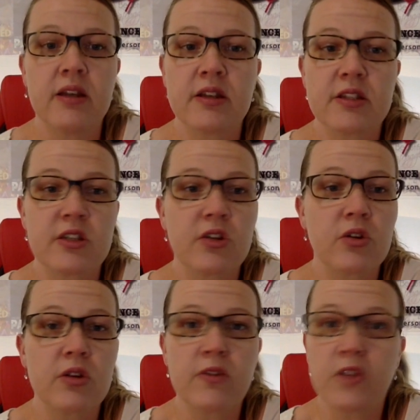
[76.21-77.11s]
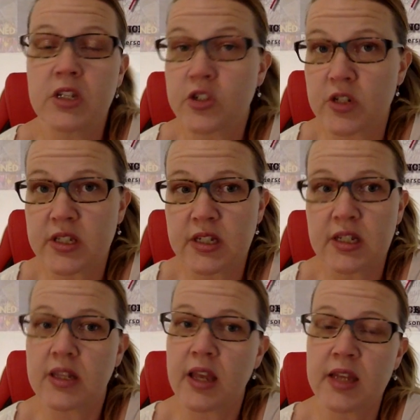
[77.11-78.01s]
So if you're interested
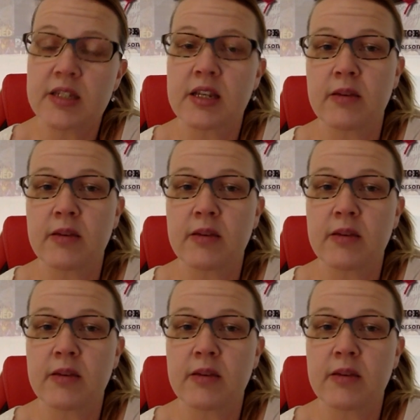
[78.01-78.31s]
in that,